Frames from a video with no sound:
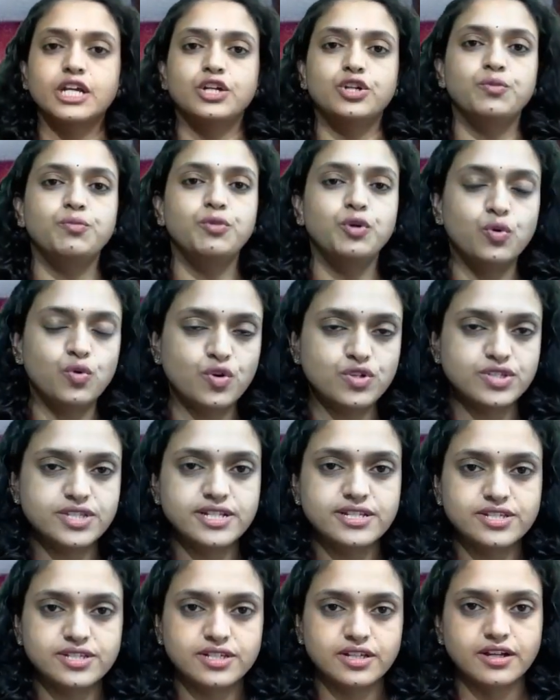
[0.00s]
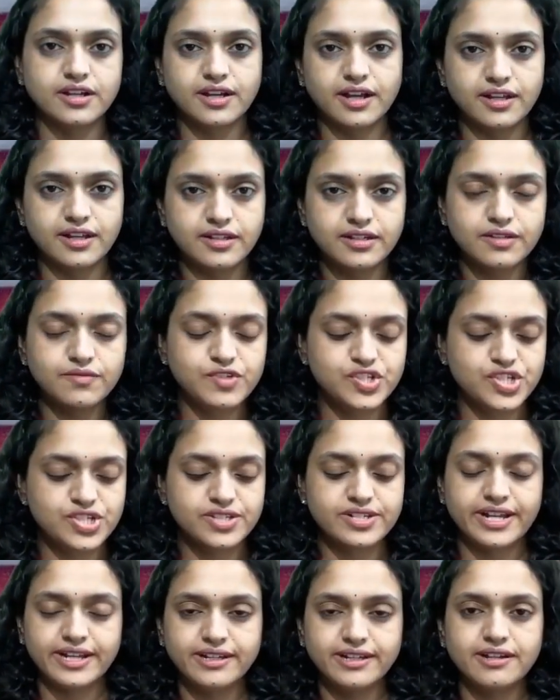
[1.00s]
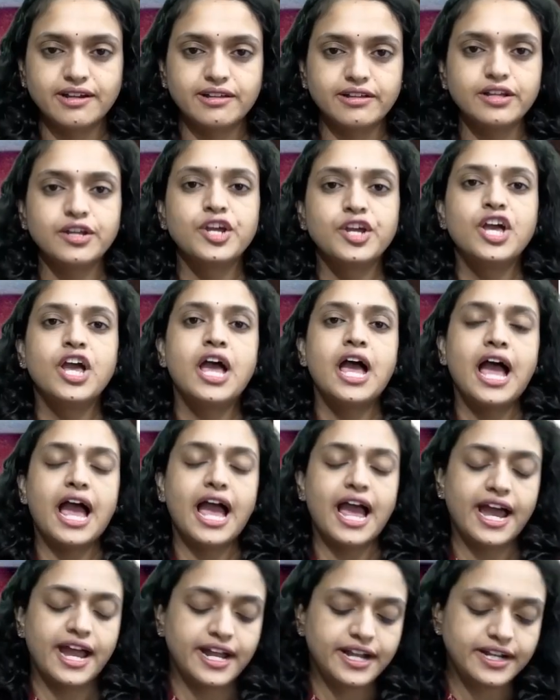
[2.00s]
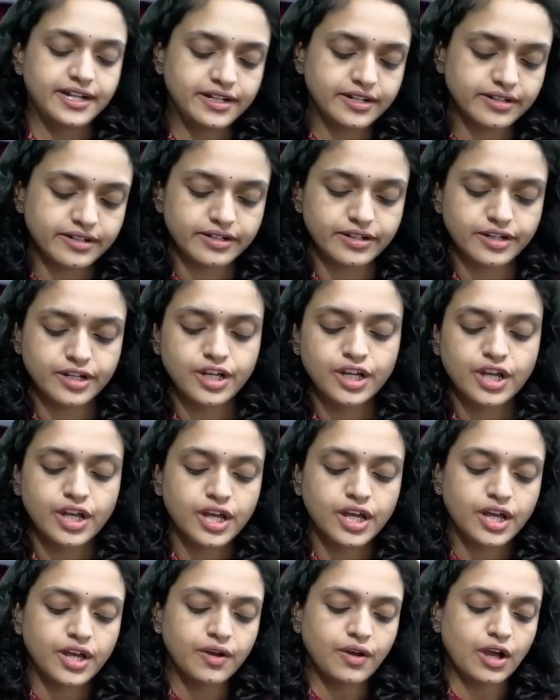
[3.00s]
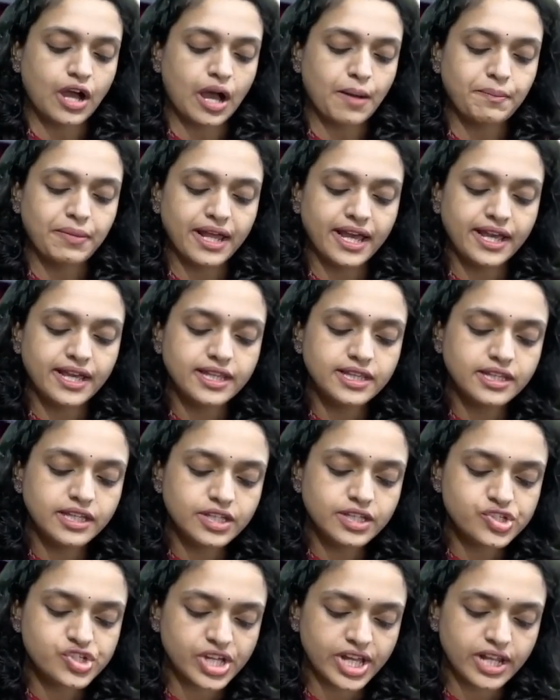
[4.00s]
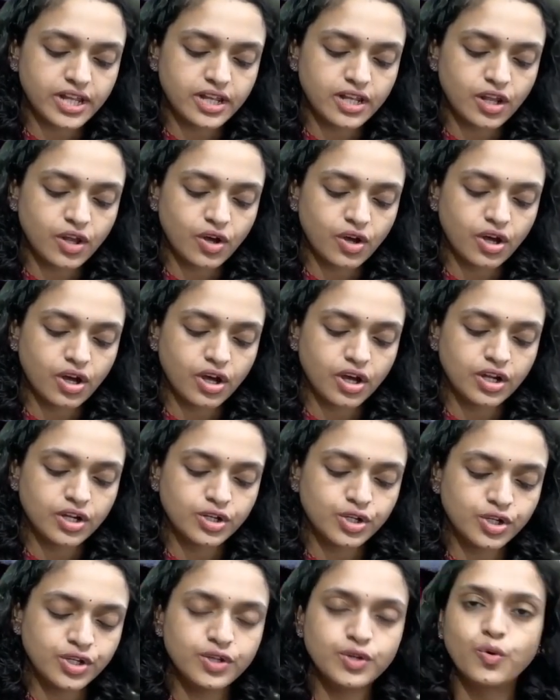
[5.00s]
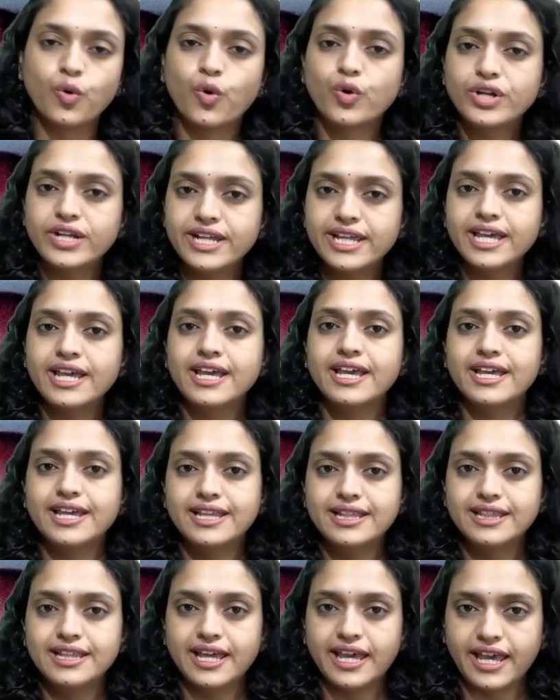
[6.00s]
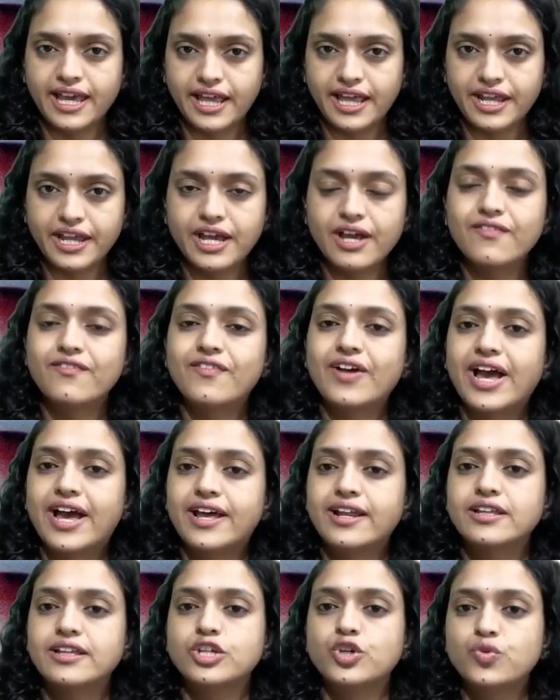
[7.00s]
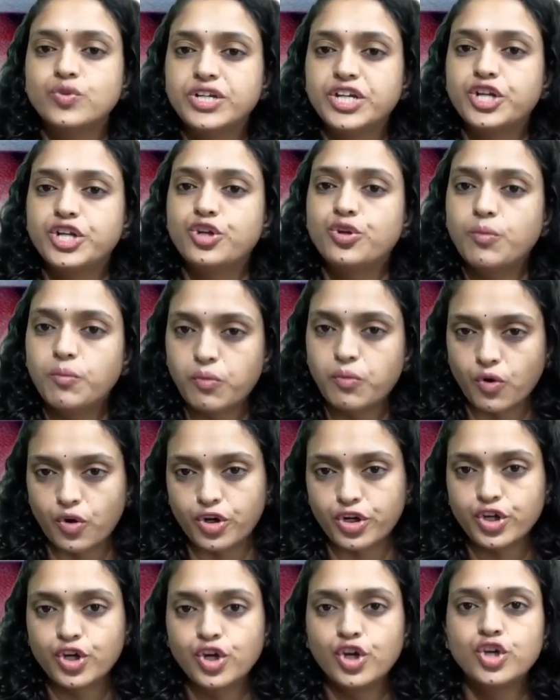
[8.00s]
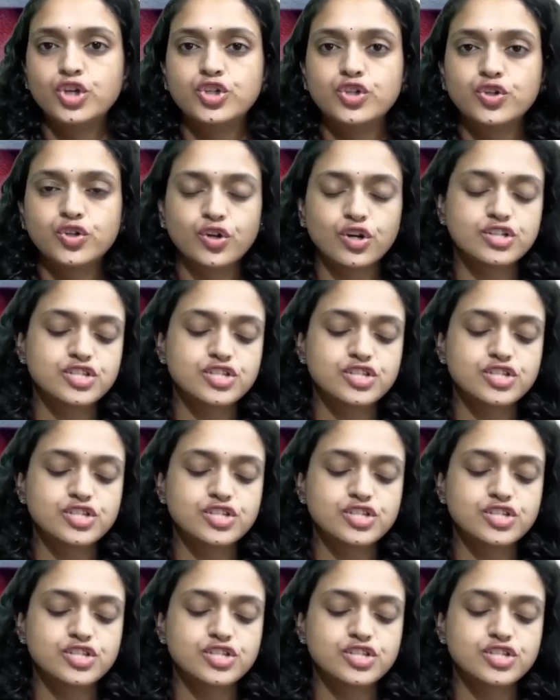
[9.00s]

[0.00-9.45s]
mucosal color, which is red color, and apply the gel only in the area where you need to bond. You're not